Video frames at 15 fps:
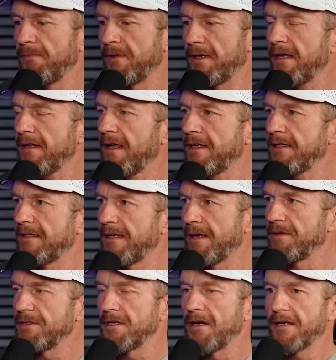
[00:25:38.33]
But I like the
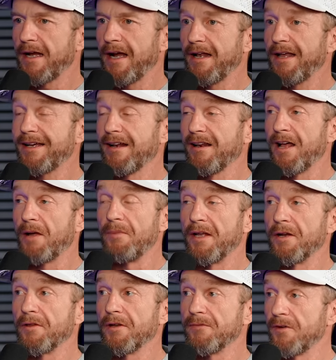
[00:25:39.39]
Gamma Chuck. I like it a lot
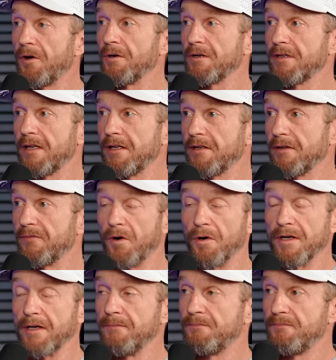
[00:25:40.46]
better than, Vul- than the
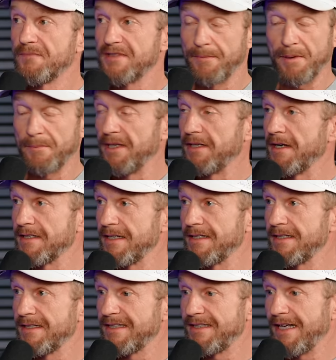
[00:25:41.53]
Vulcan, simply because
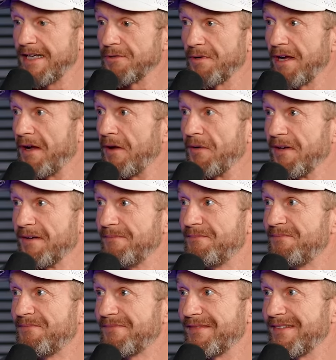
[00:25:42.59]
it stays round.
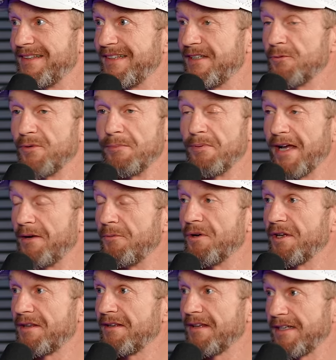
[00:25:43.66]
We played
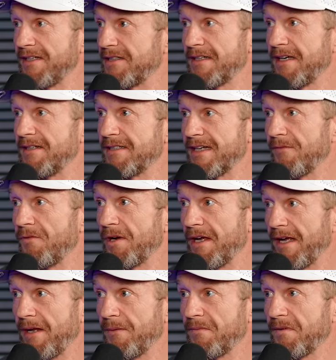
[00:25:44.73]
with, like you said, several
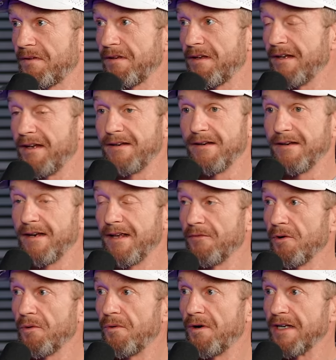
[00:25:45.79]
games, and mm-hmm. it
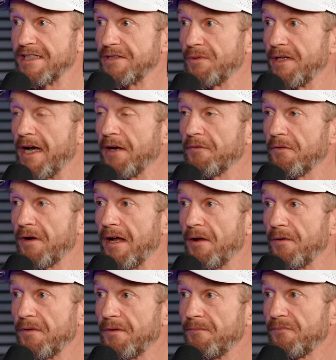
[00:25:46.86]
never once went out of
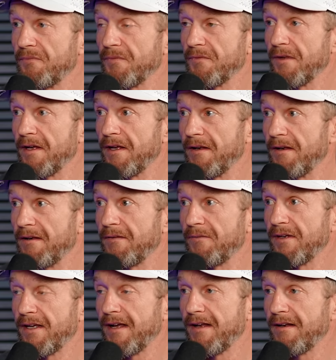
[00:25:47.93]
round. And
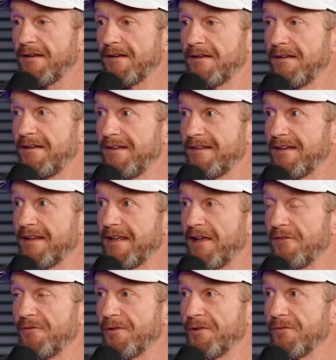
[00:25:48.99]
can't say
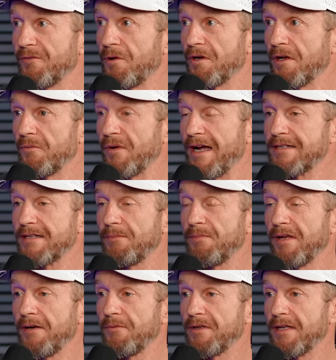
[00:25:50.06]
that for the Vulcan. We actually
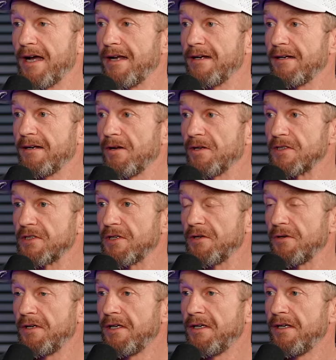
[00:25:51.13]
played with that also.